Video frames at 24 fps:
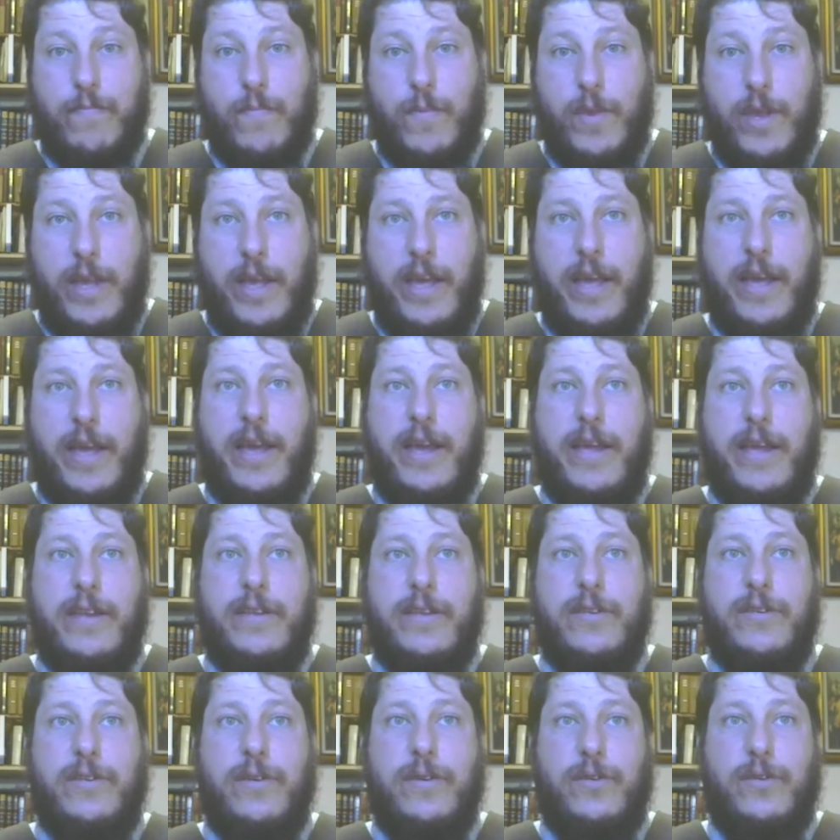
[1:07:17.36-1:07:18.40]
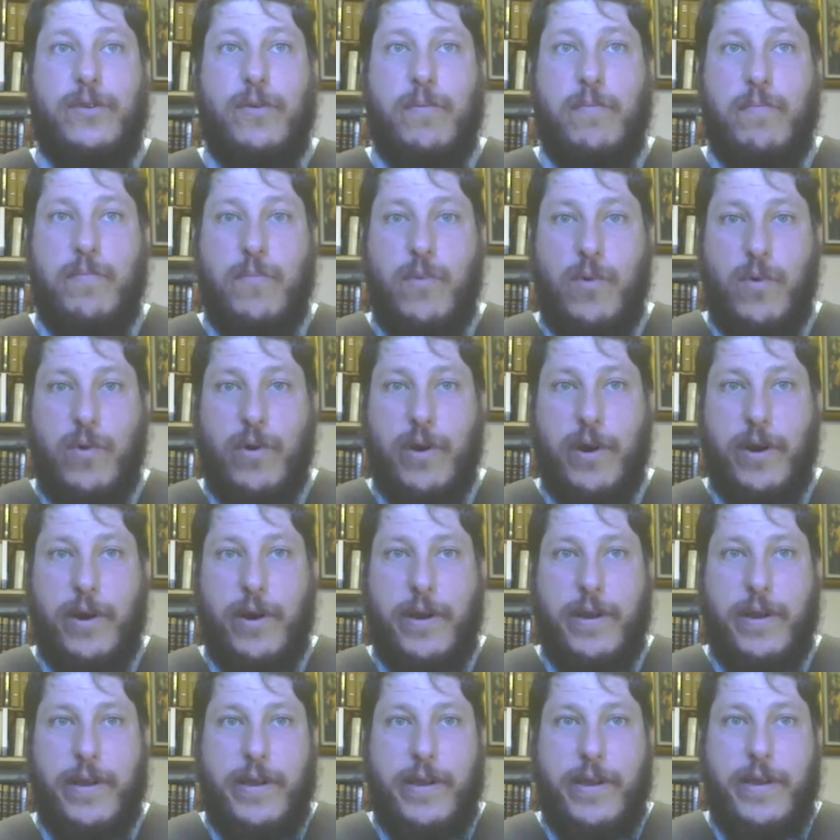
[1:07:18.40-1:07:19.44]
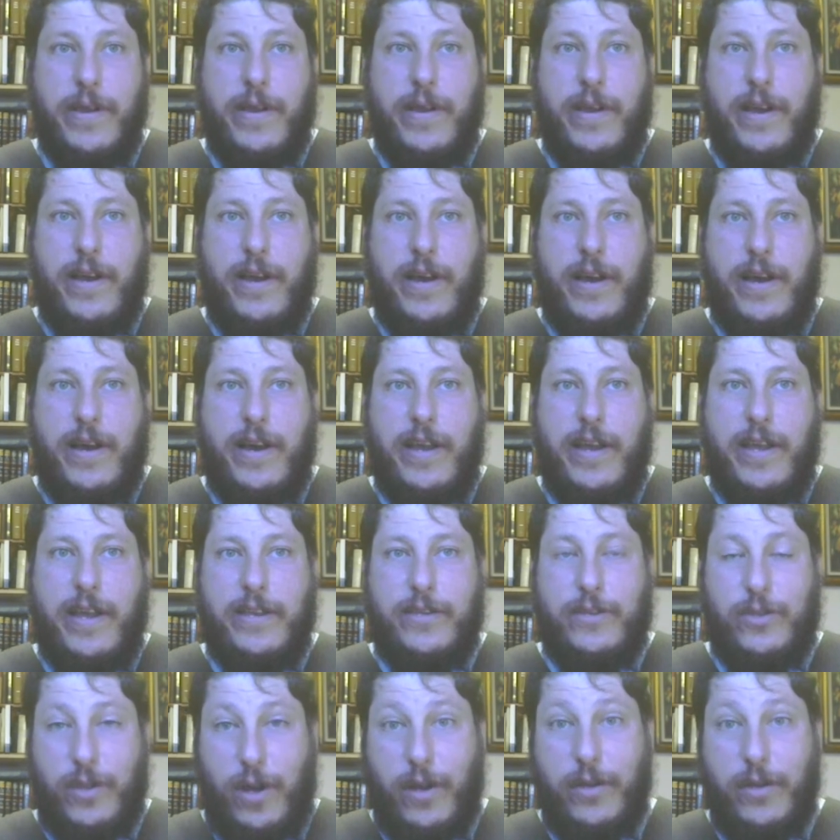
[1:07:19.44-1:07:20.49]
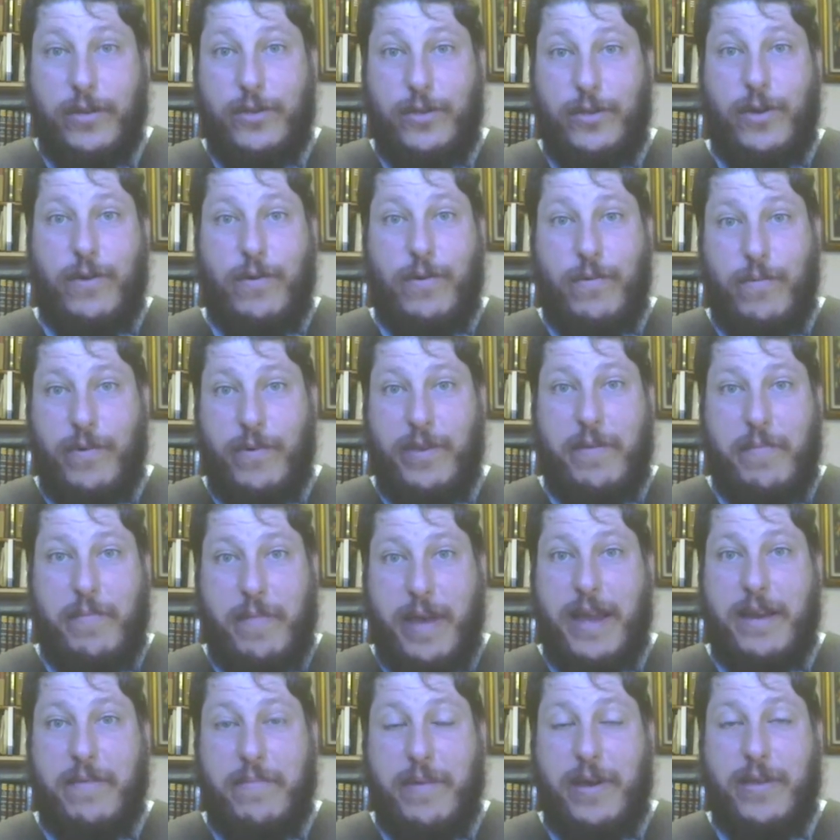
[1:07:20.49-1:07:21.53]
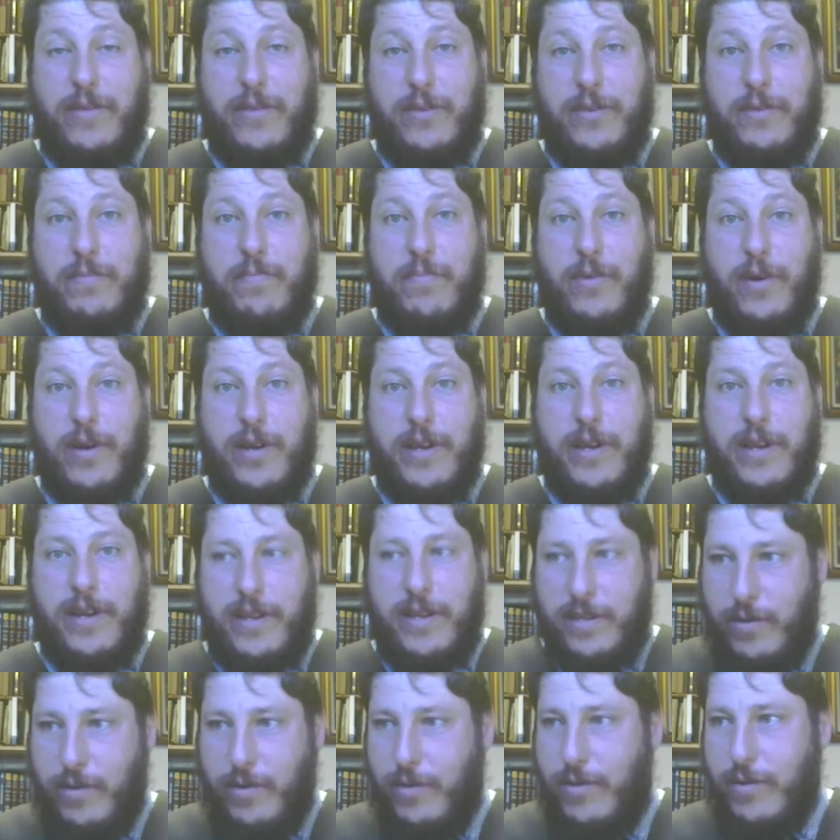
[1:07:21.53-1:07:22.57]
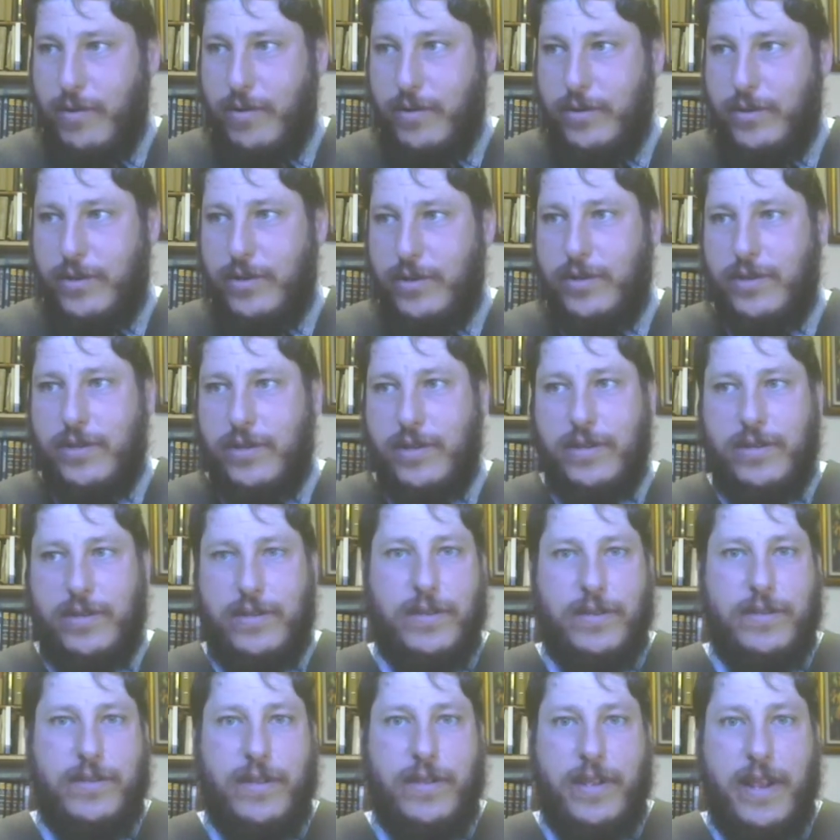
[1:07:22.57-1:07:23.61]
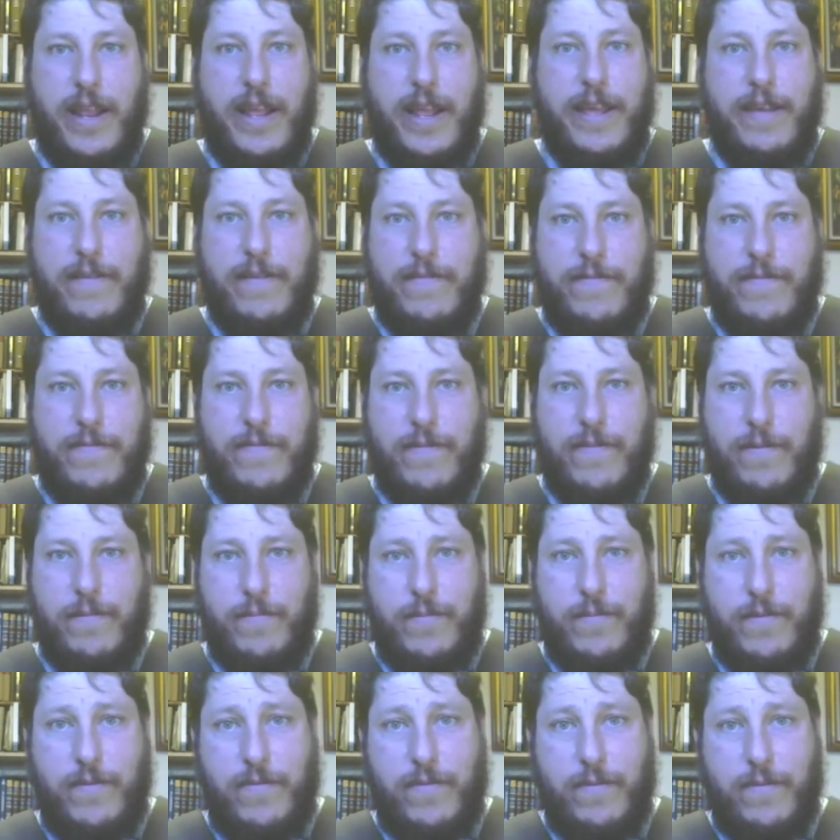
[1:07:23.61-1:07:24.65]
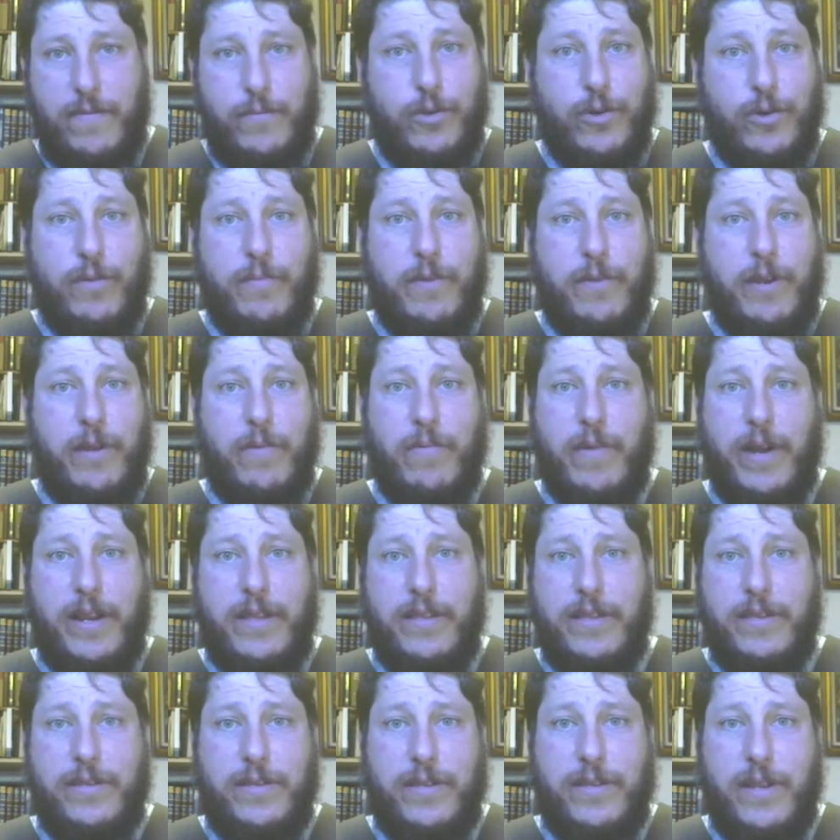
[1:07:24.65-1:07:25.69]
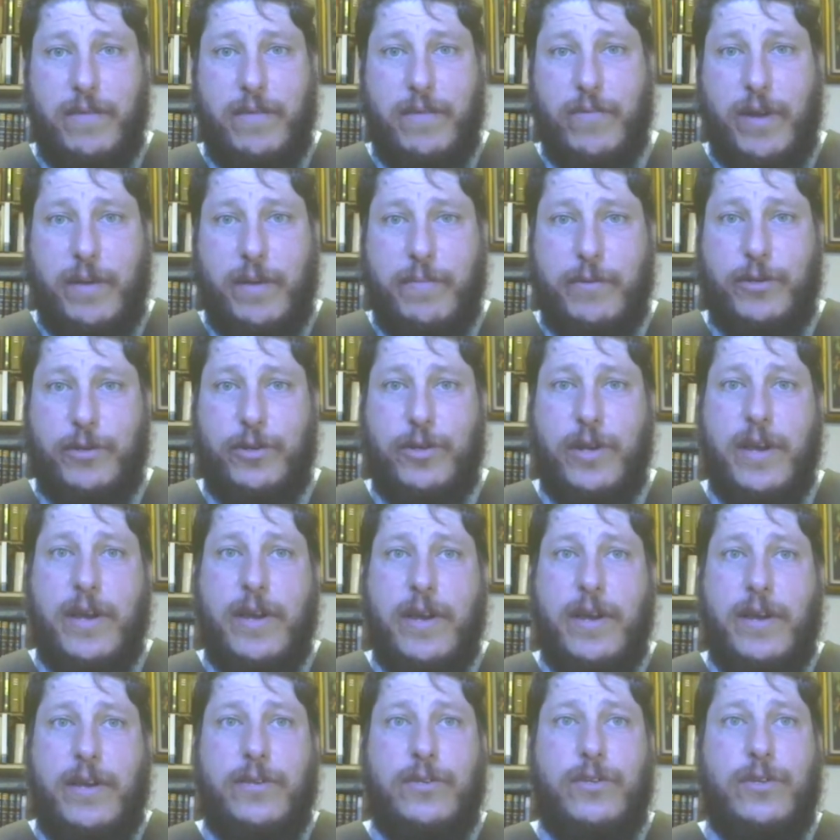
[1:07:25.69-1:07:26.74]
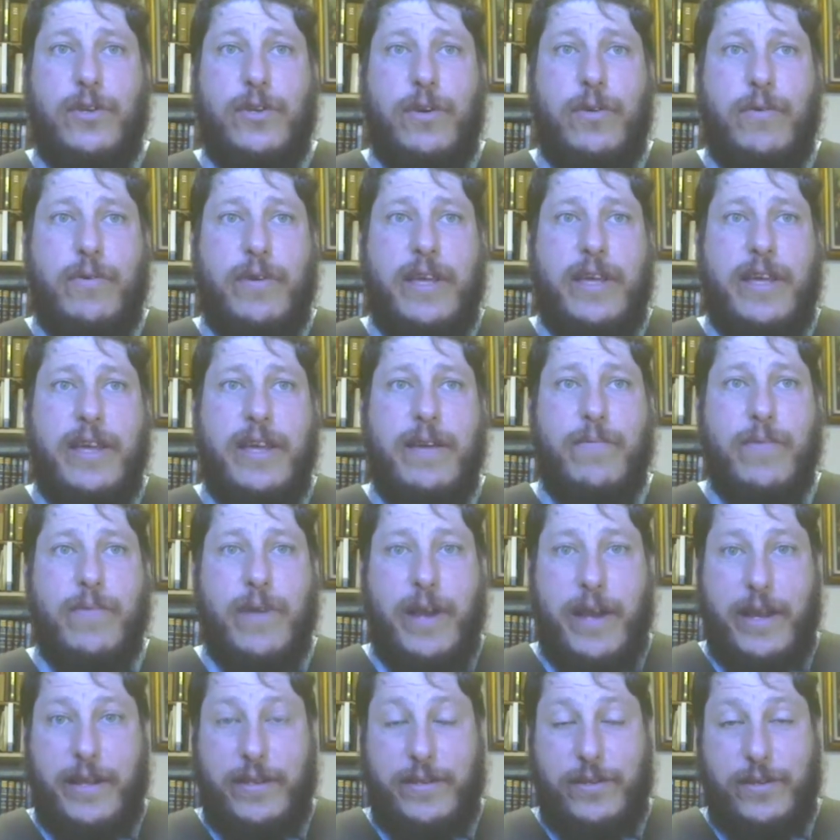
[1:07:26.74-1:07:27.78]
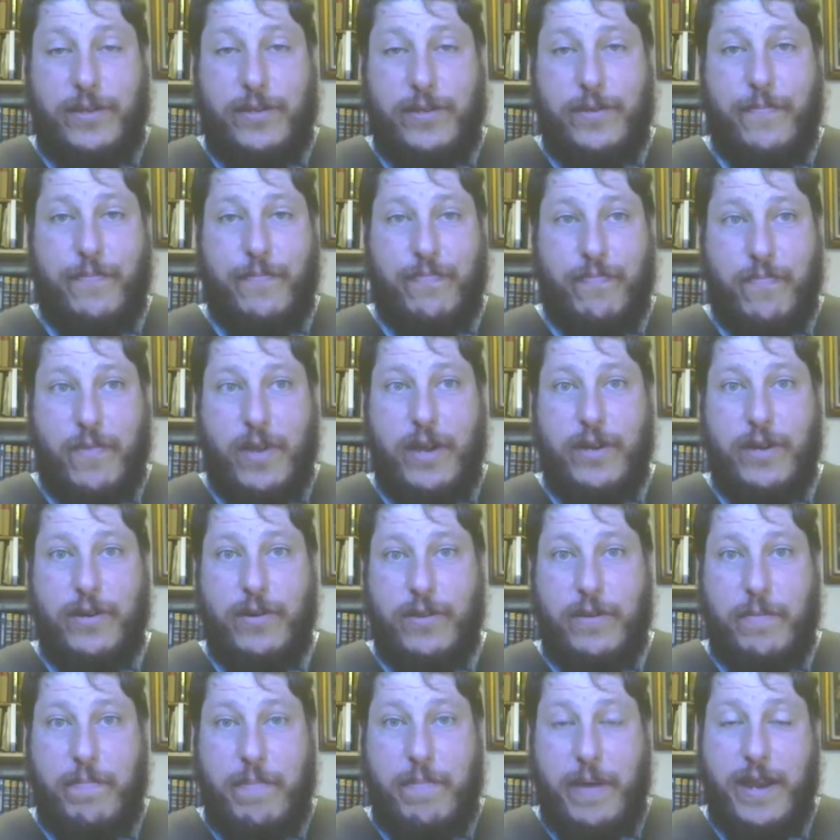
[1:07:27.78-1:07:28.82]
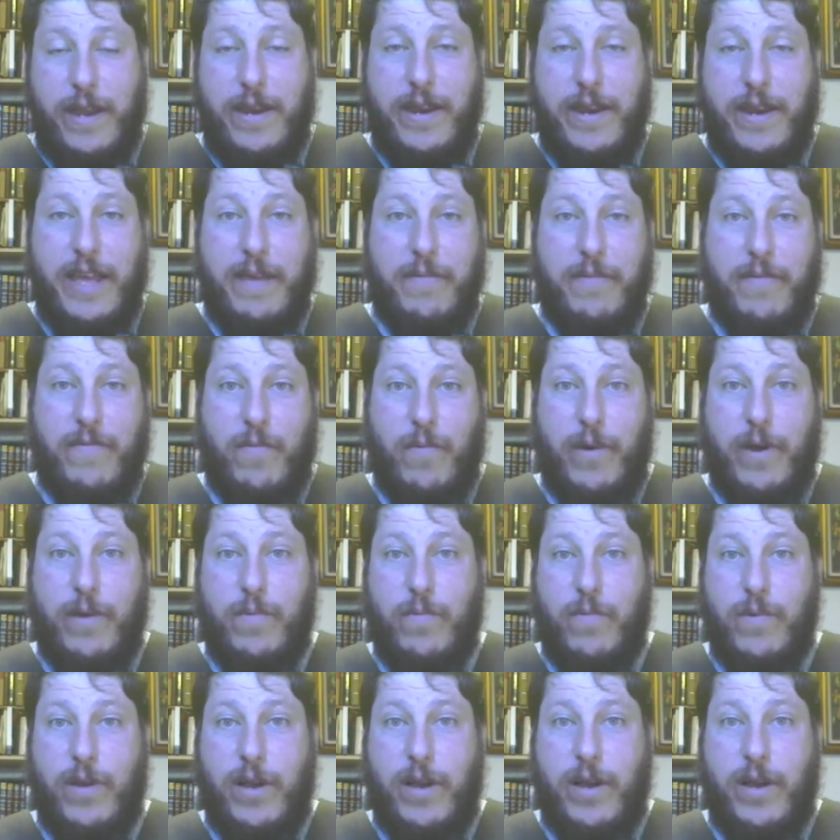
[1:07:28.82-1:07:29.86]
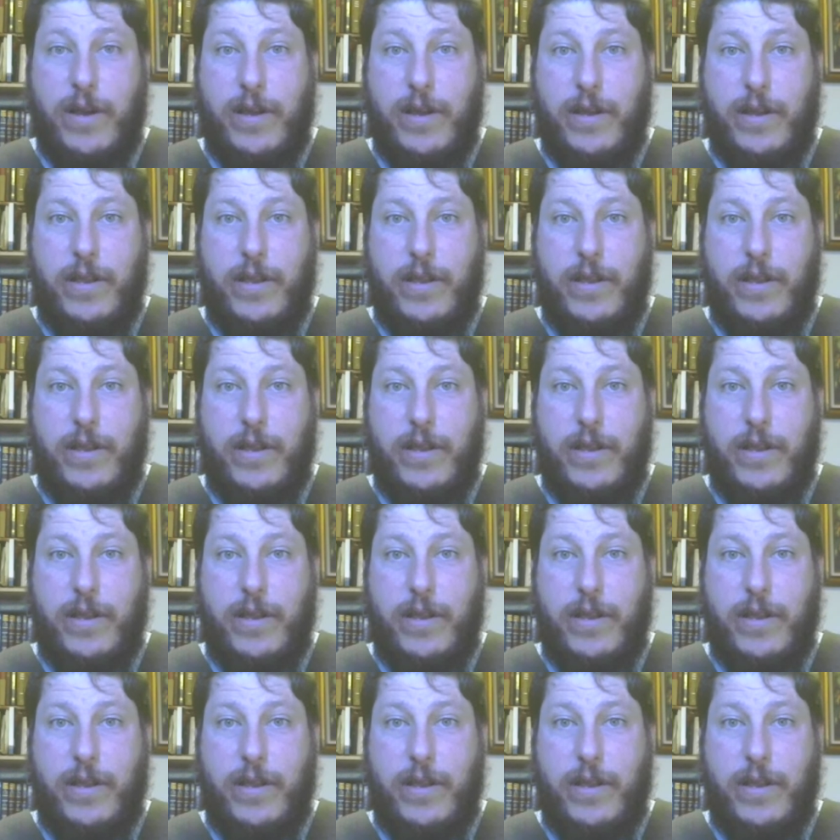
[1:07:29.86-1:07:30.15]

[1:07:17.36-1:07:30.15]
and so more uh, is also really mad about this book, and uh, Luther is just this this knave from from Germany writing this nut rubbish. So he writes under the pen name of one uh,